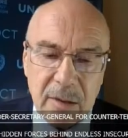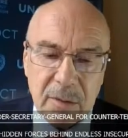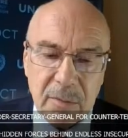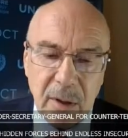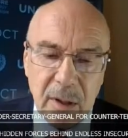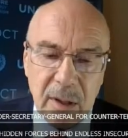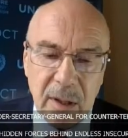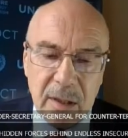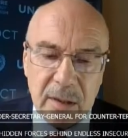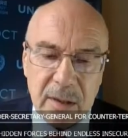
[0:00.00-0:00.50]

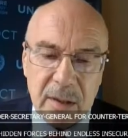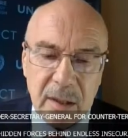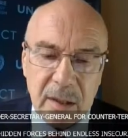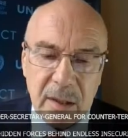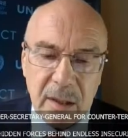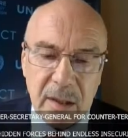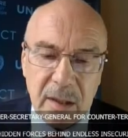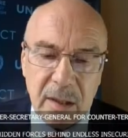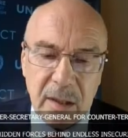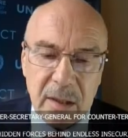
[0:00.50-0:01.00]
as well
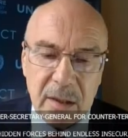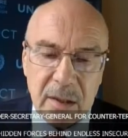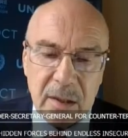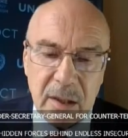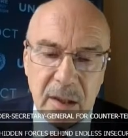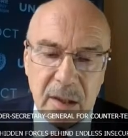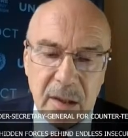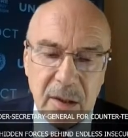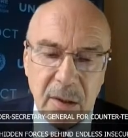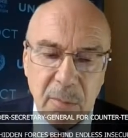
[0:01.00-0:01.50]
as in
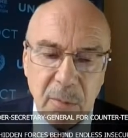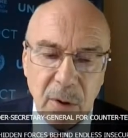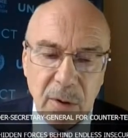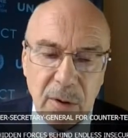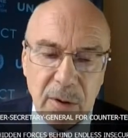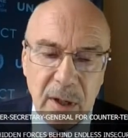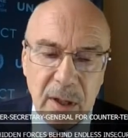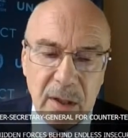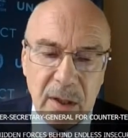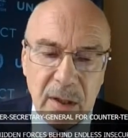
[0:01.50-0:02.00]
Eastern
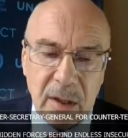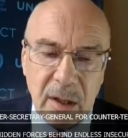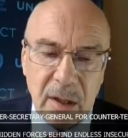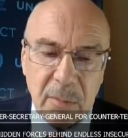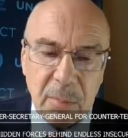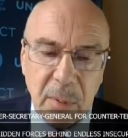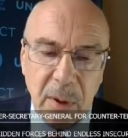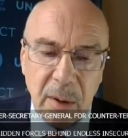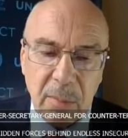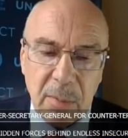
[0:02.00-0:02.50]

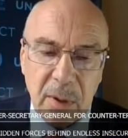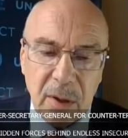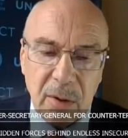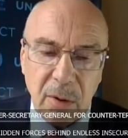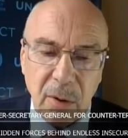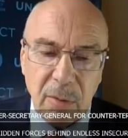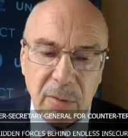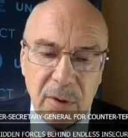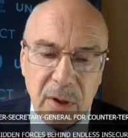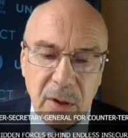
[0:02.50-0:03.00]
Democratic
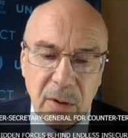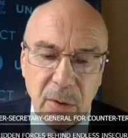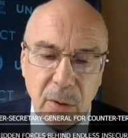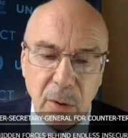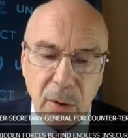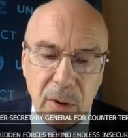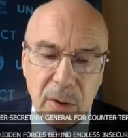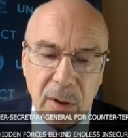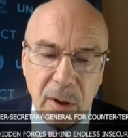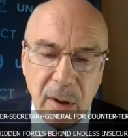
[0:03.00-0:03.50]
Republic of
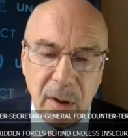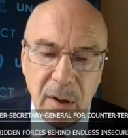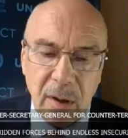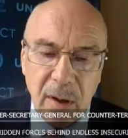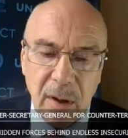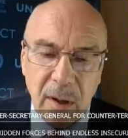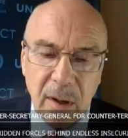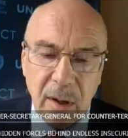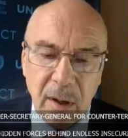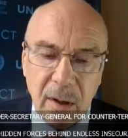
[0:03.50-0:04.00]
the
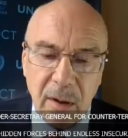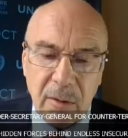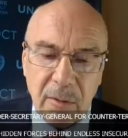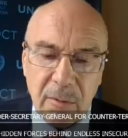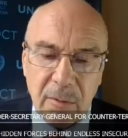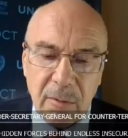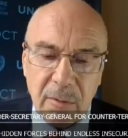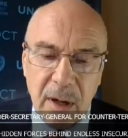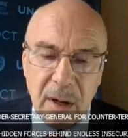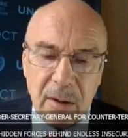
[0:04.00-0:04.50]
Congo,
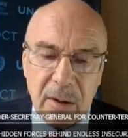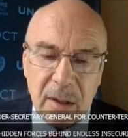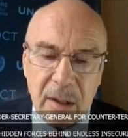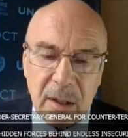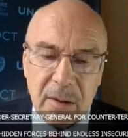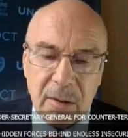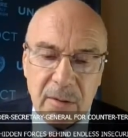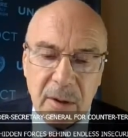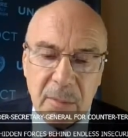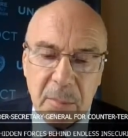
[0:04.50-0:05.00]

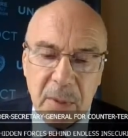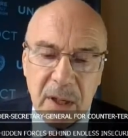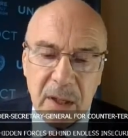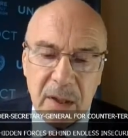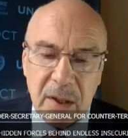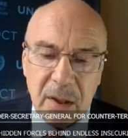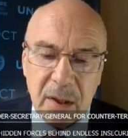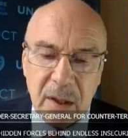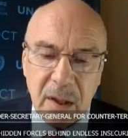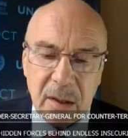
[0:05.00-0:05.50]
where a
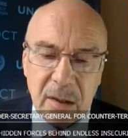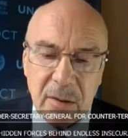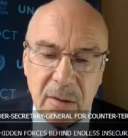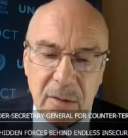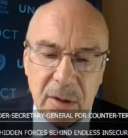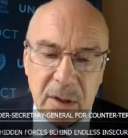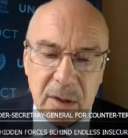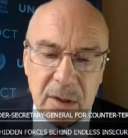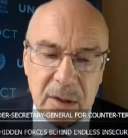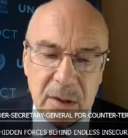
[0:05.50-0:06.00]
dramatic
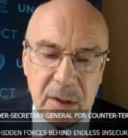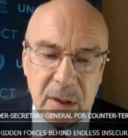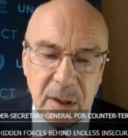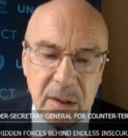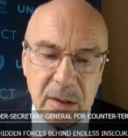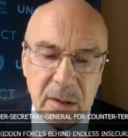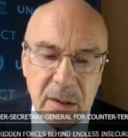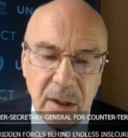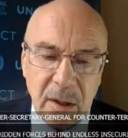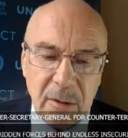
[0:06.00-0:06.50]
increase
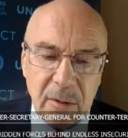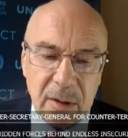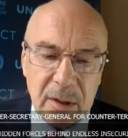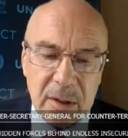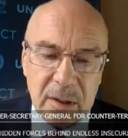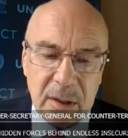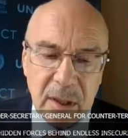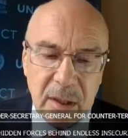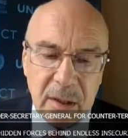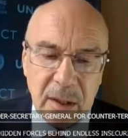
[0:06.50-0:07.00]
in
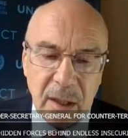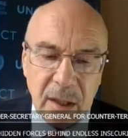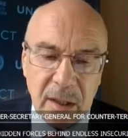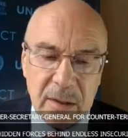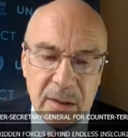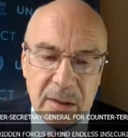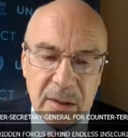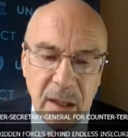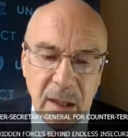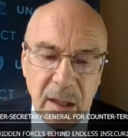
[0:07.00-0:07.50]
terrorist
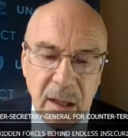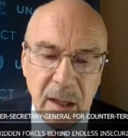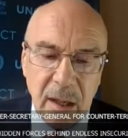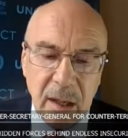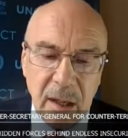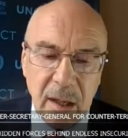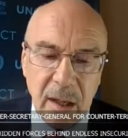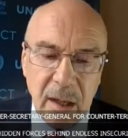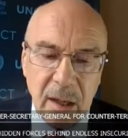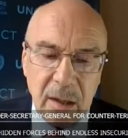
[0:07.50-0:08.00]
attacks
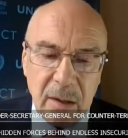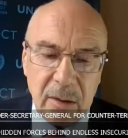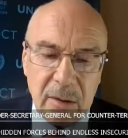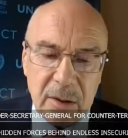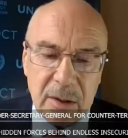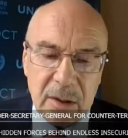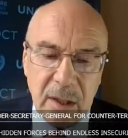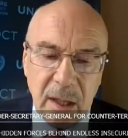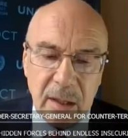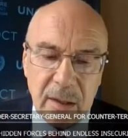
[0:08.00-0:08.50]

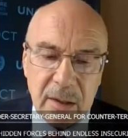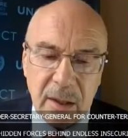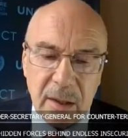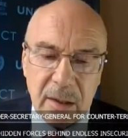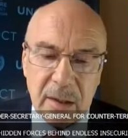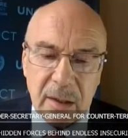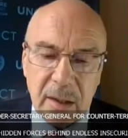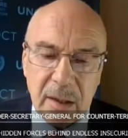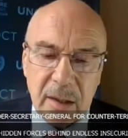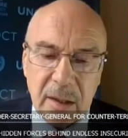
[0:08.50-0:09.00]

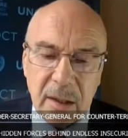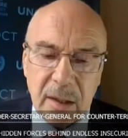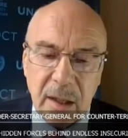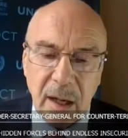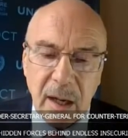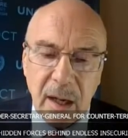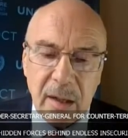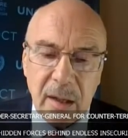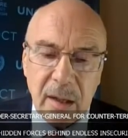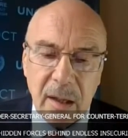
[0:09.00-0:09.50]
resulted in
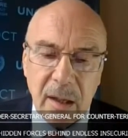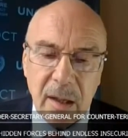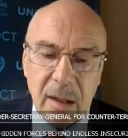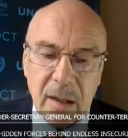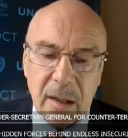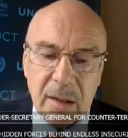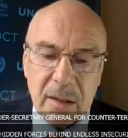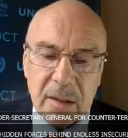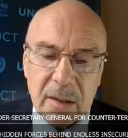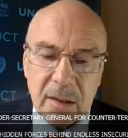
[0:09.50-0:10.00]
high
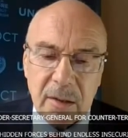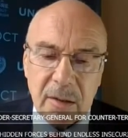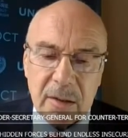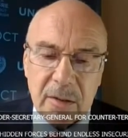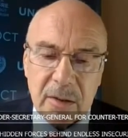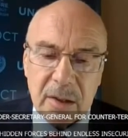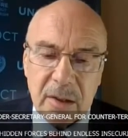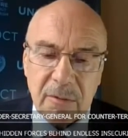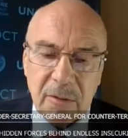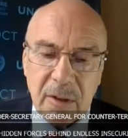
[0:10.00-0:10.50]

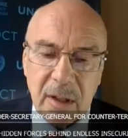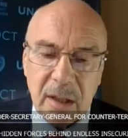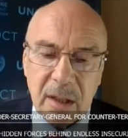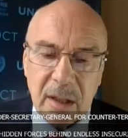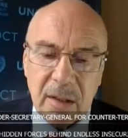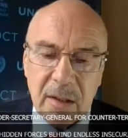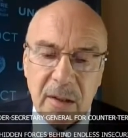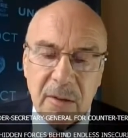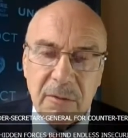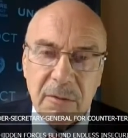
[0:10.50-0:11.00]

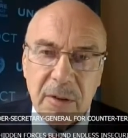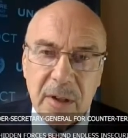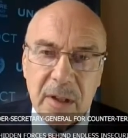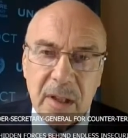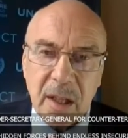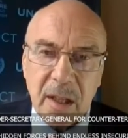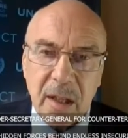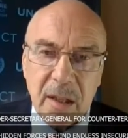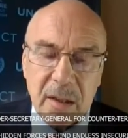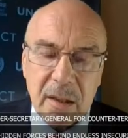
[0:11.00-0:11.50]
civilian
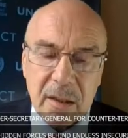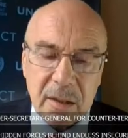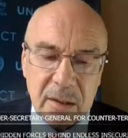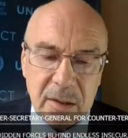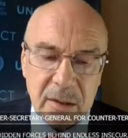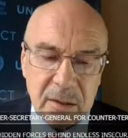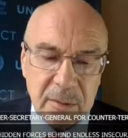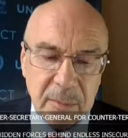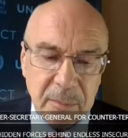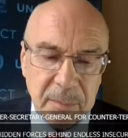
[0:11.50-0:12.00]

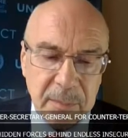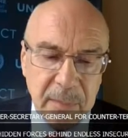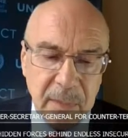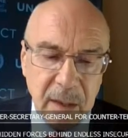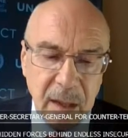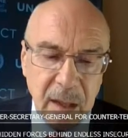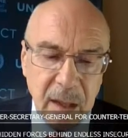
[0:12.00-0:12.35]
fatalities.